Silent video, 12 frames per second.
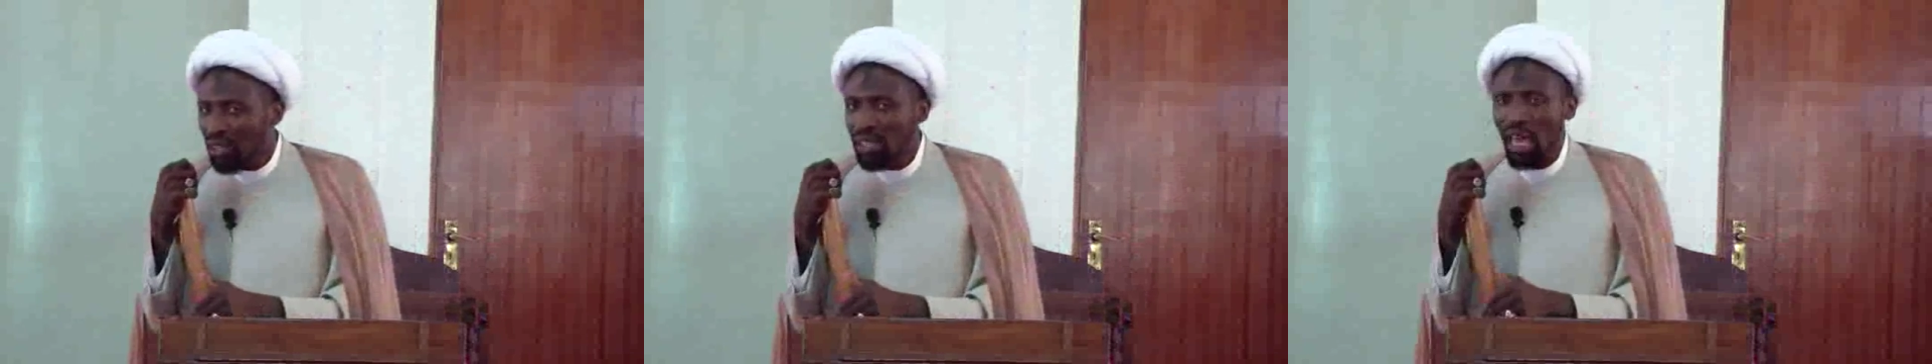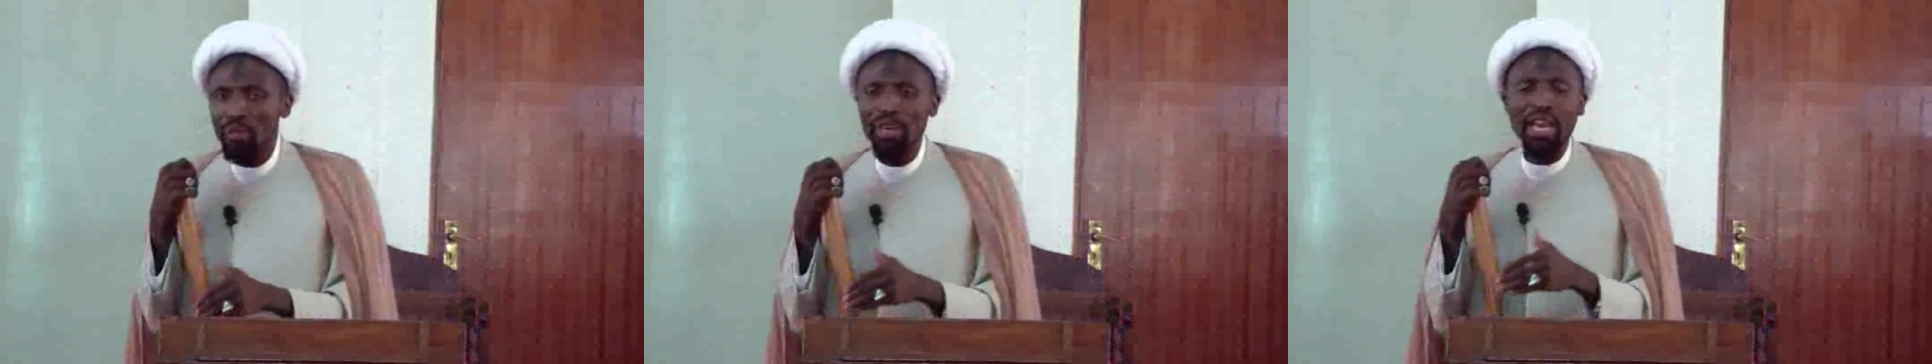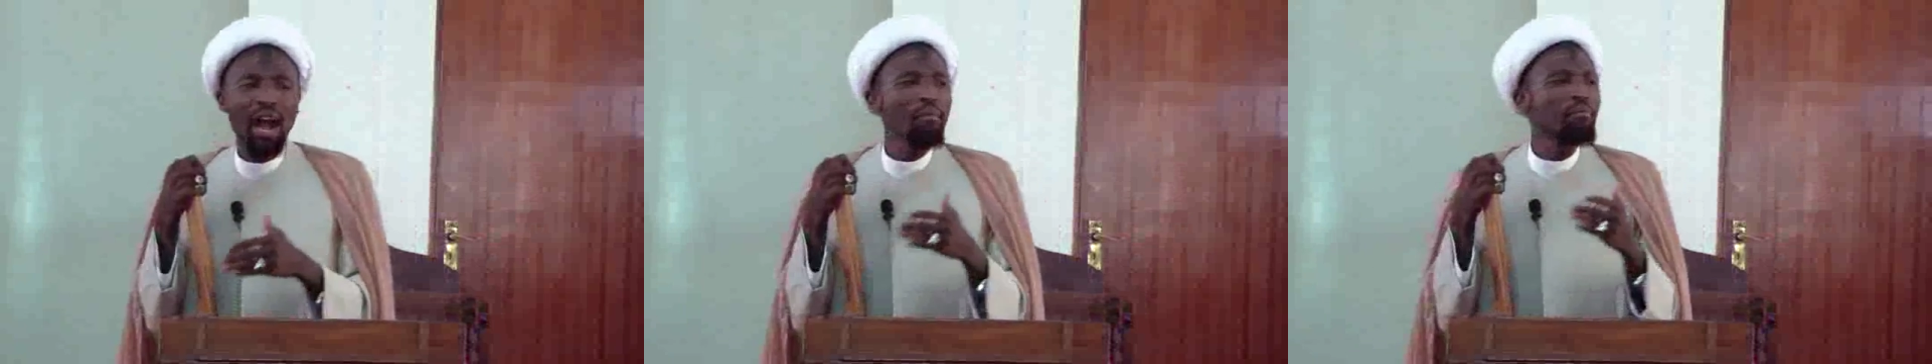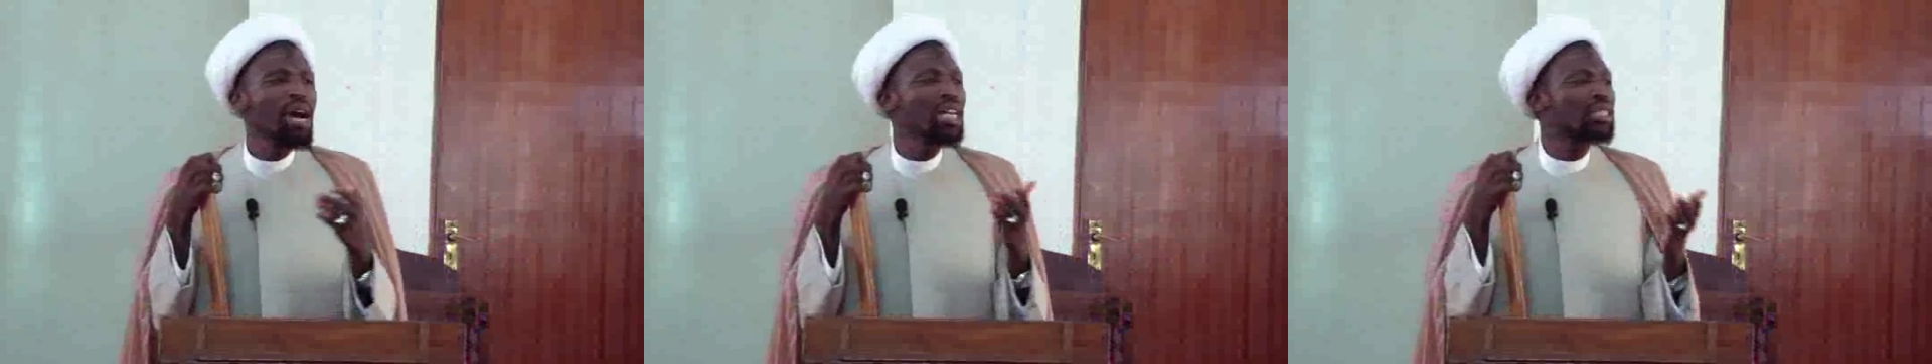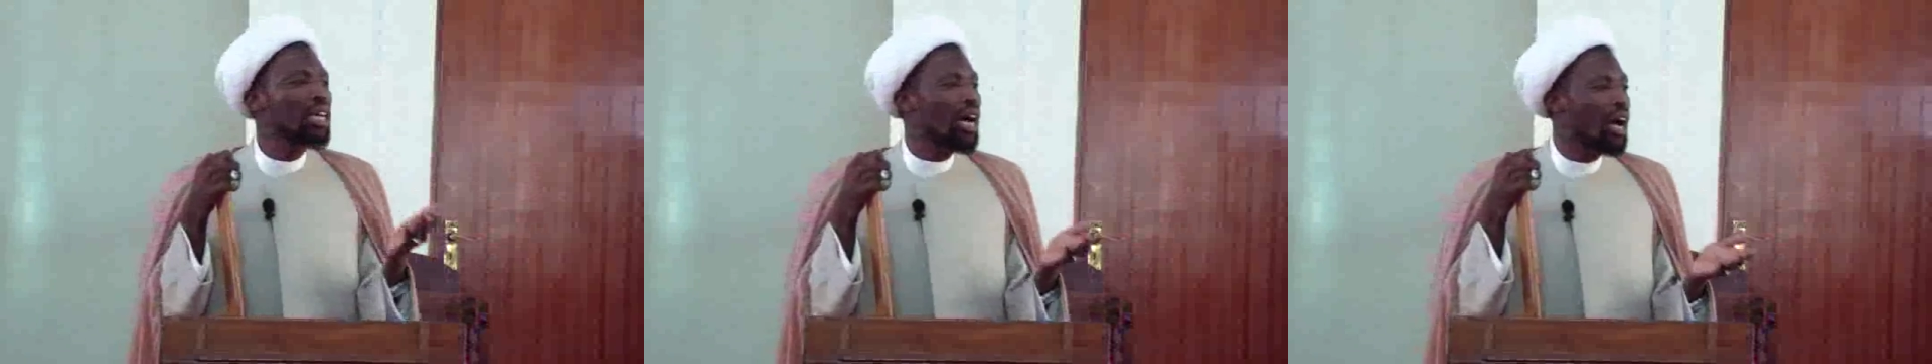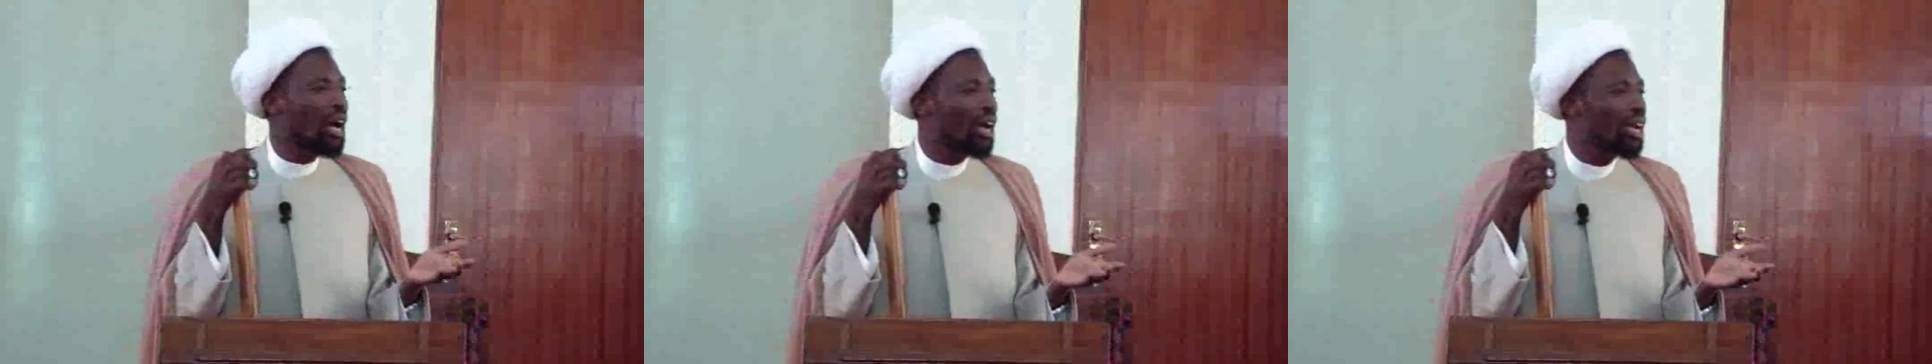they become
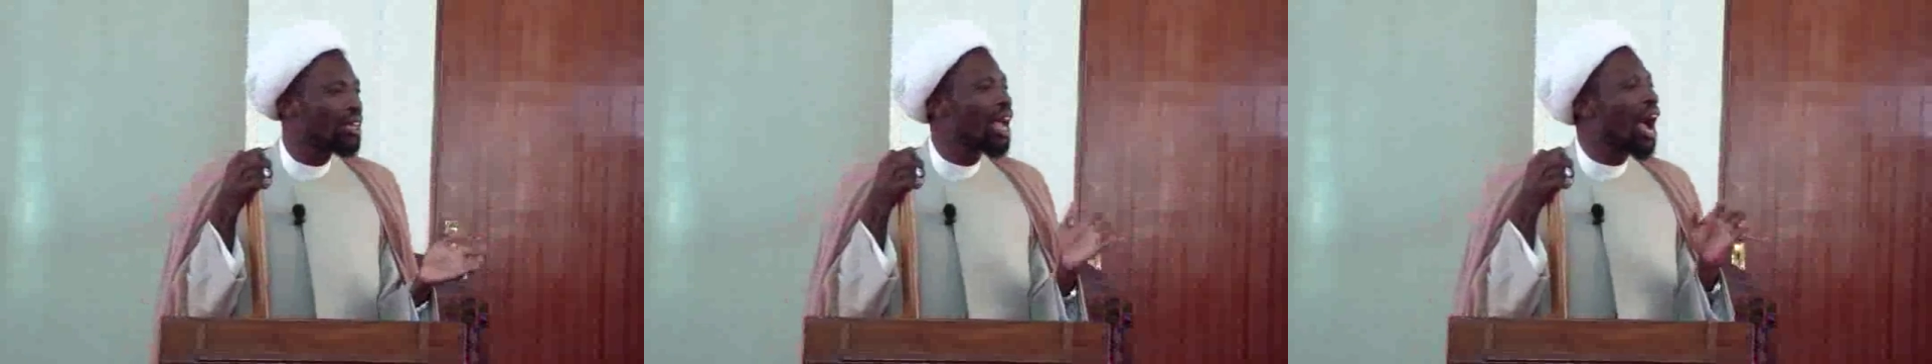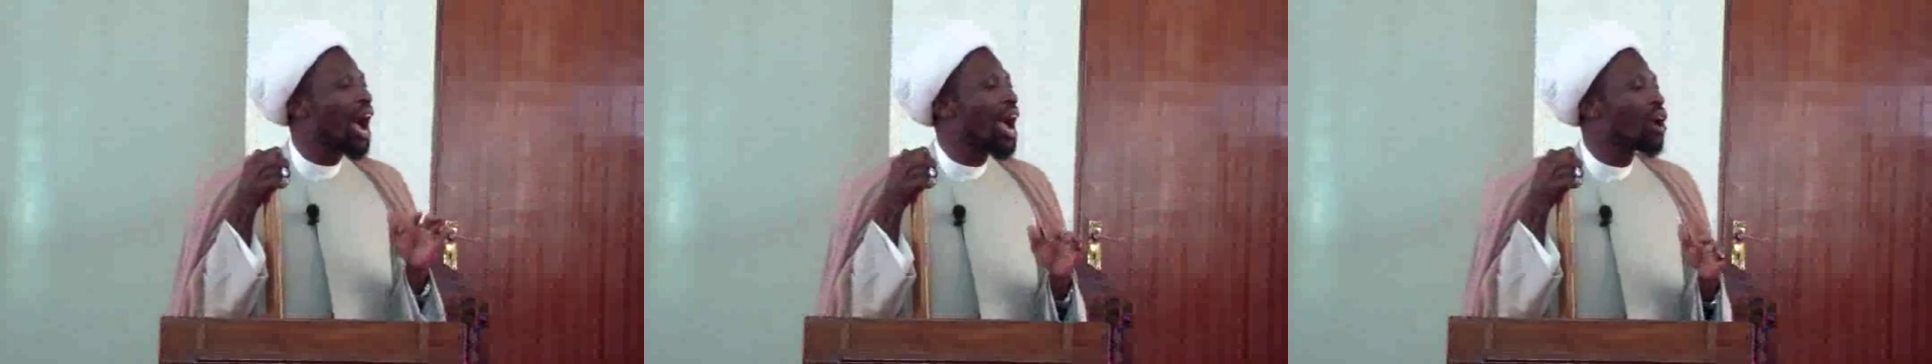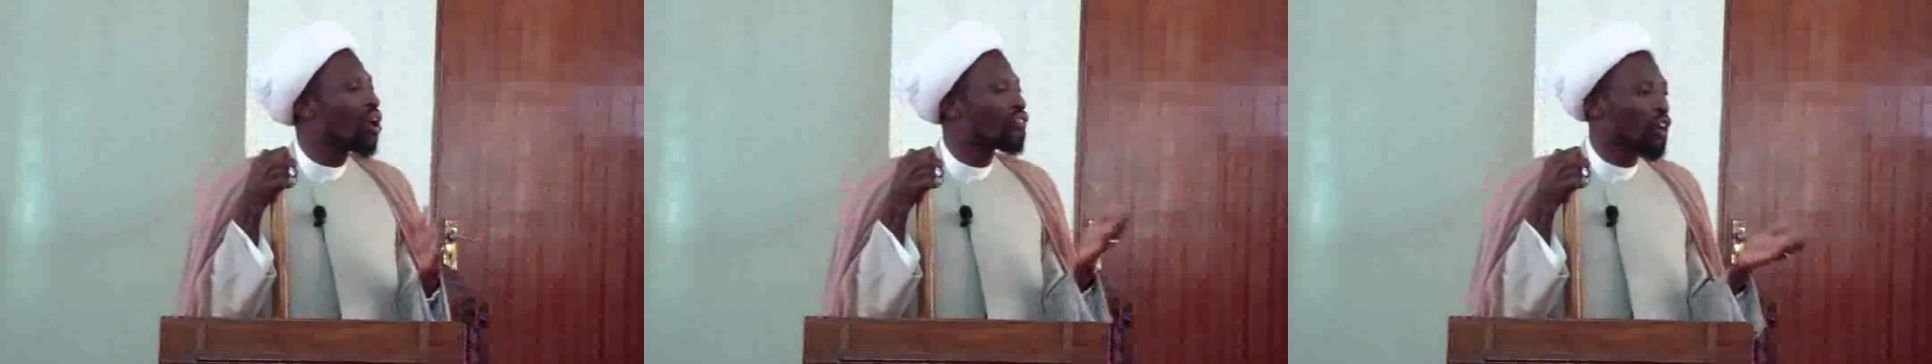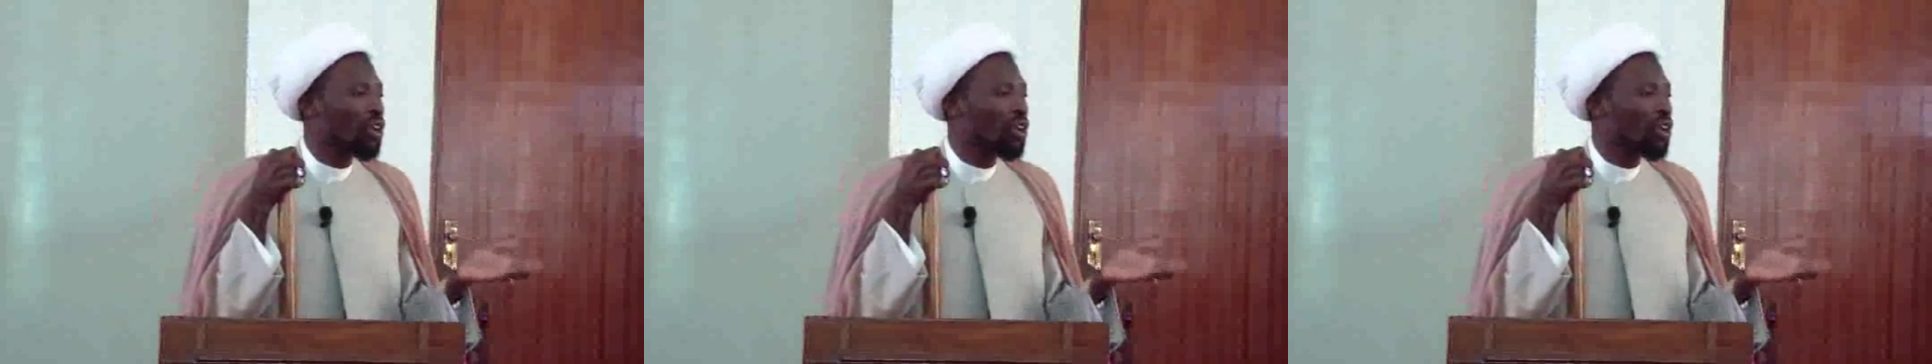better in the eye of